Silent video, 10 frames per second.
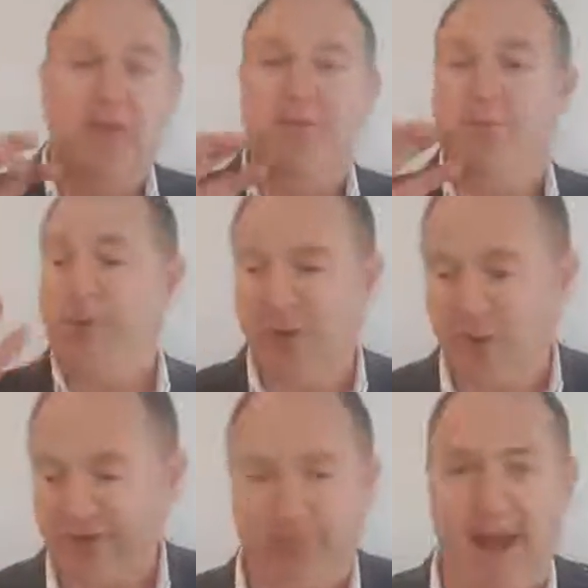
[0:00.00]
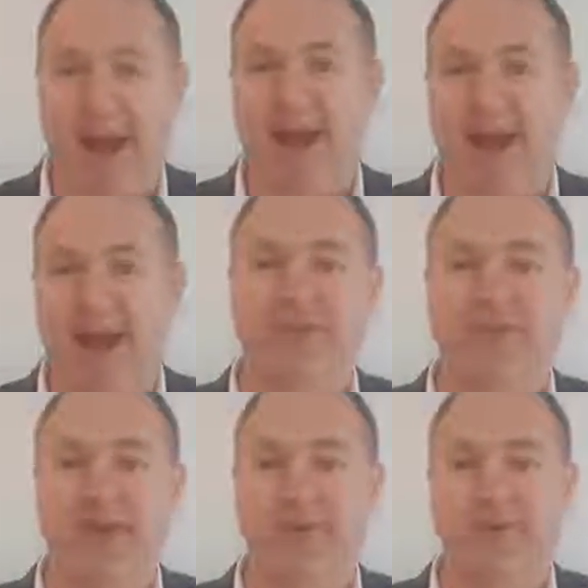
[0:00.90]
you've probably got all this pain
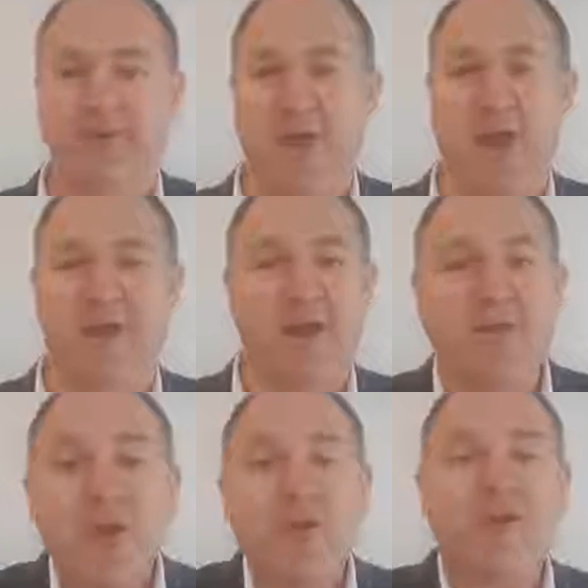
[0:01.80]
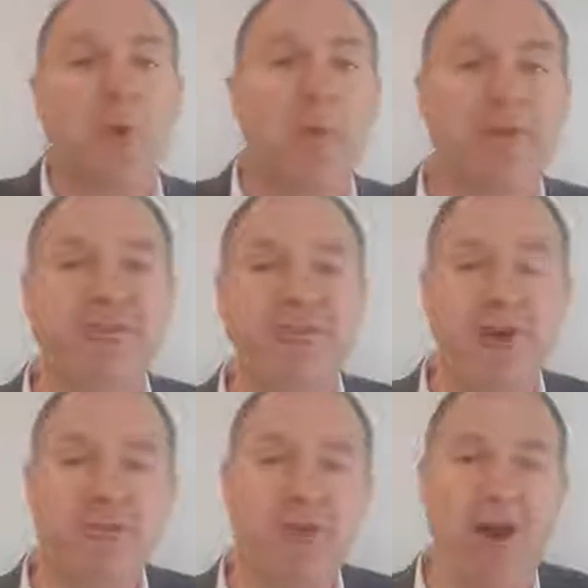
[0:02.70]
associated with it, right? If you're a small business
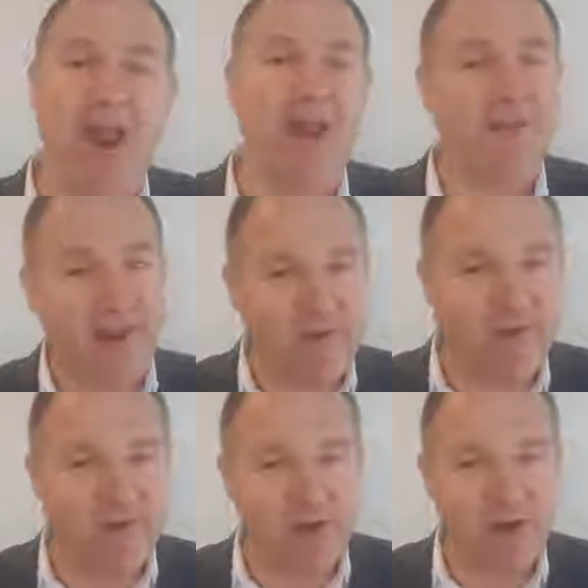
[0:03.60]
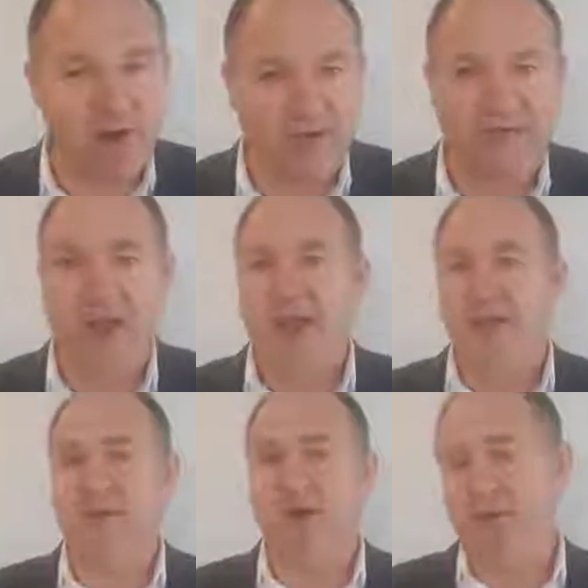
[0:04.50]
owner right now, you don't have enough clients,
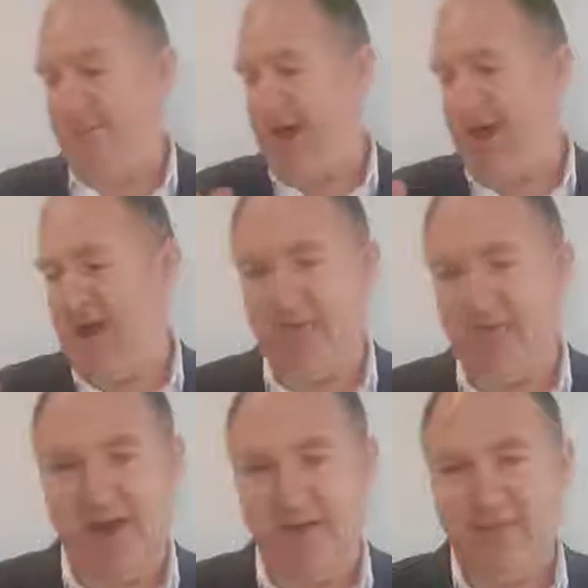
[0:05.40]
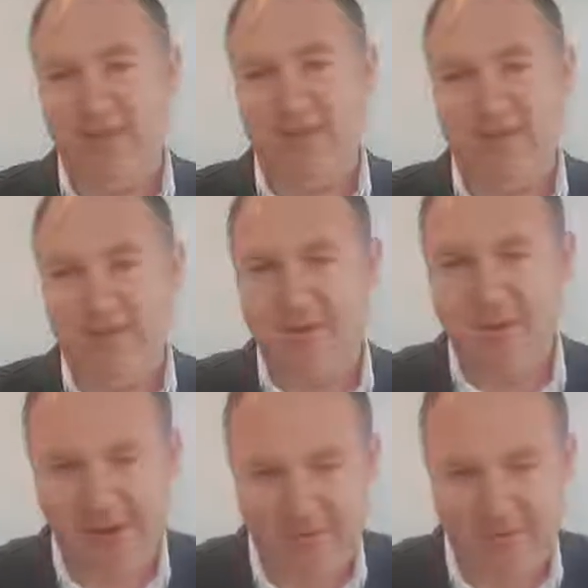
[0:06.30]
you've got the pain of, not